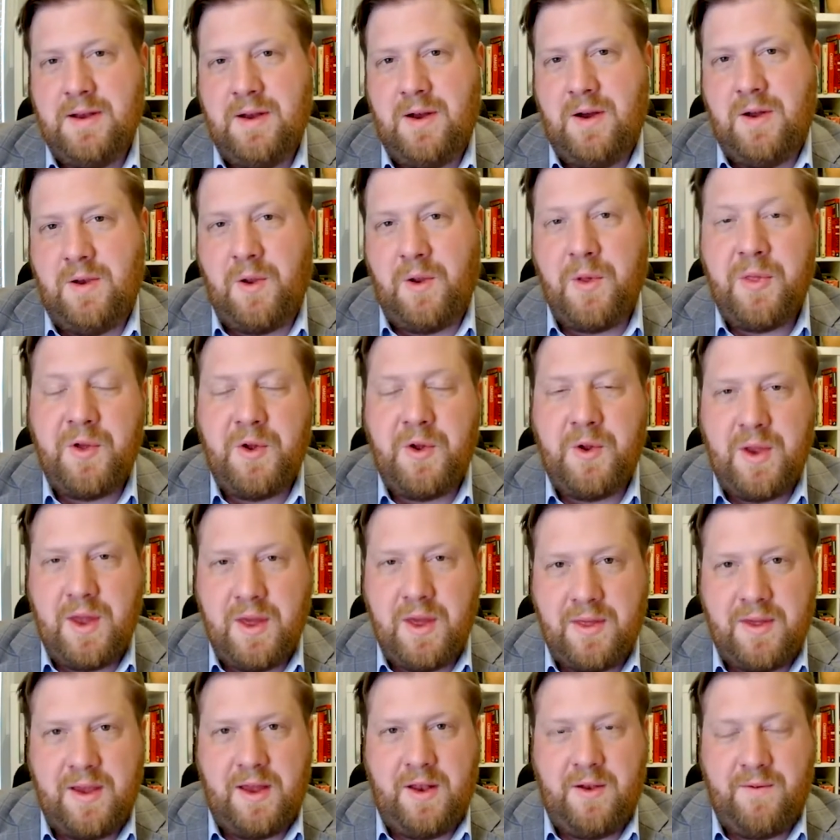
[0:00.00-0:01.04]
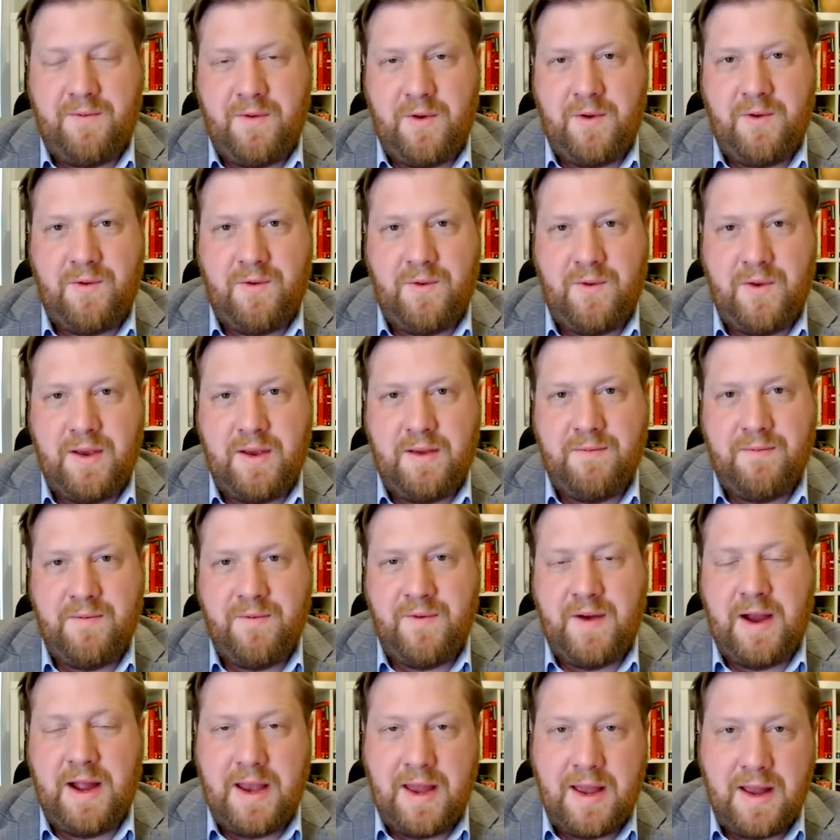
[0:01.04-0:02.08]
on our 30th anniversary
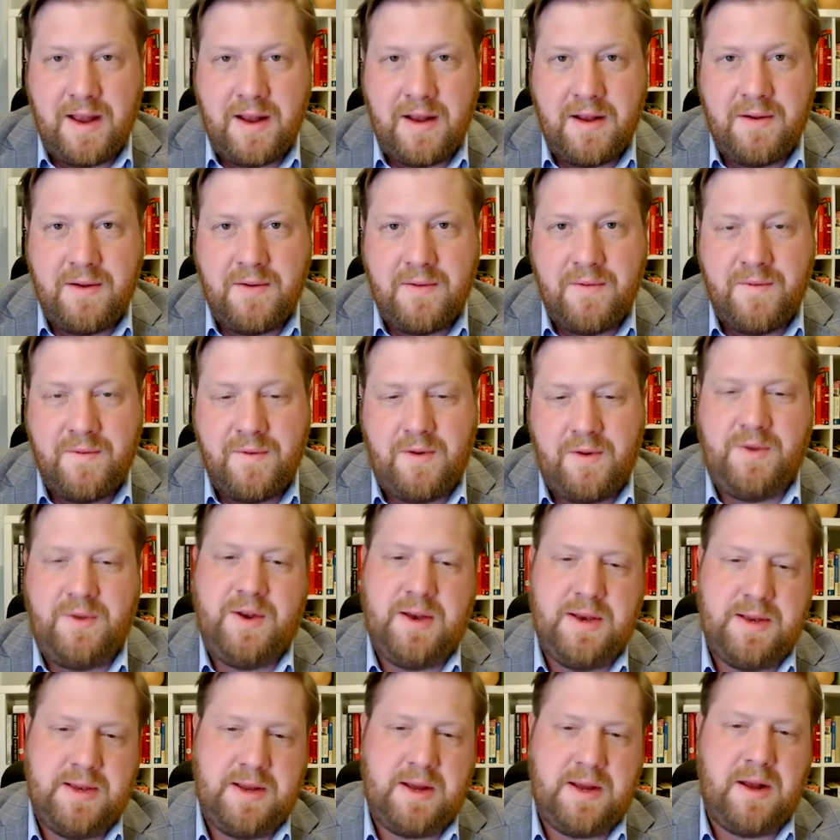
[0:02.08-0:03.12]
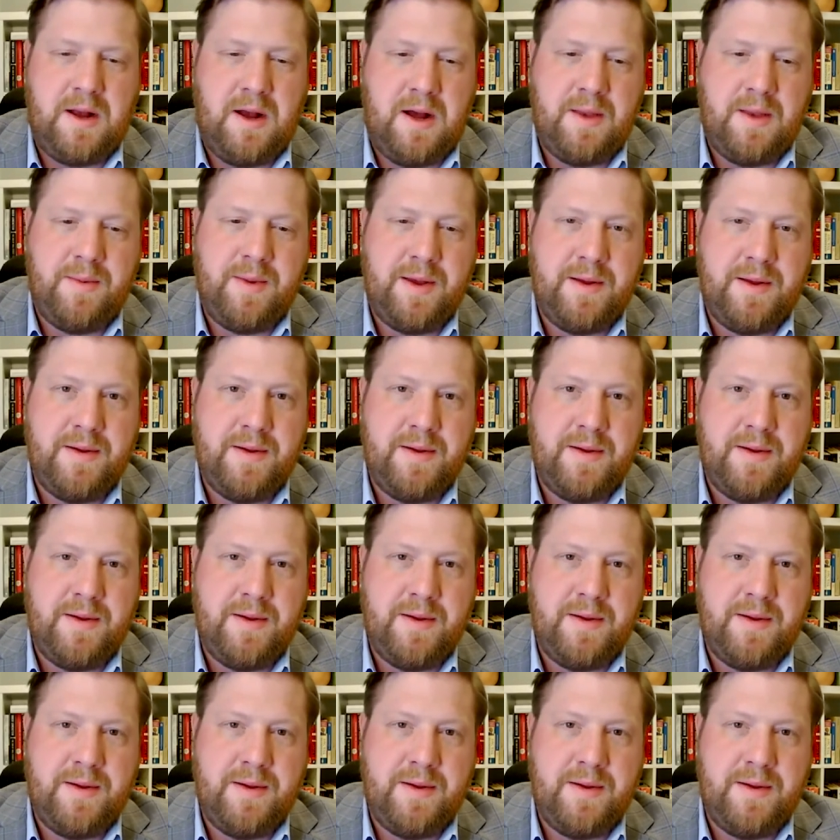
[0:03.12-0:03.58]
fighting for a just economy.